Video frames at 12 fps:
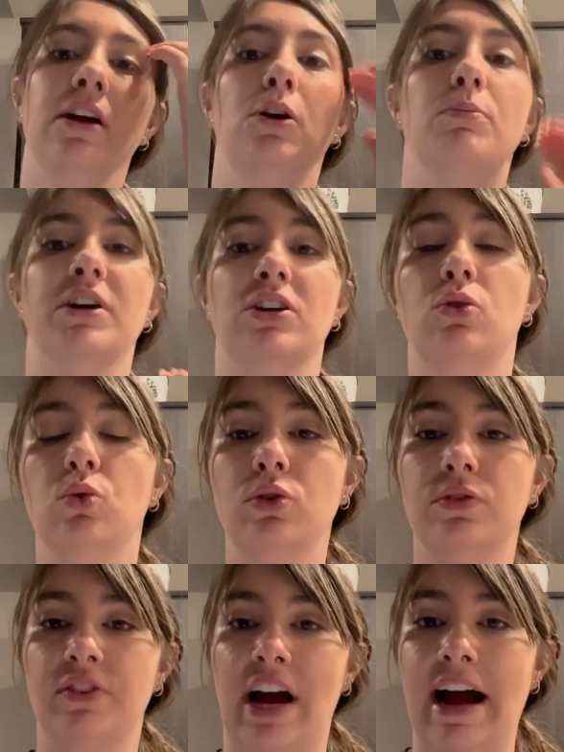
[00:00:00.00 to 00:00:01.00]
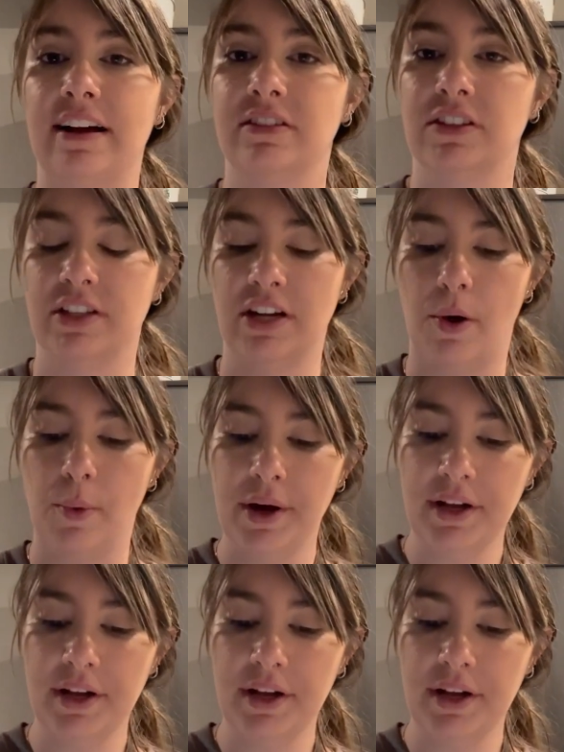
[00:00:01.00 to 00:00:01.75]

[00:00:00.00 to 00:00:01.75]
But cool fact though,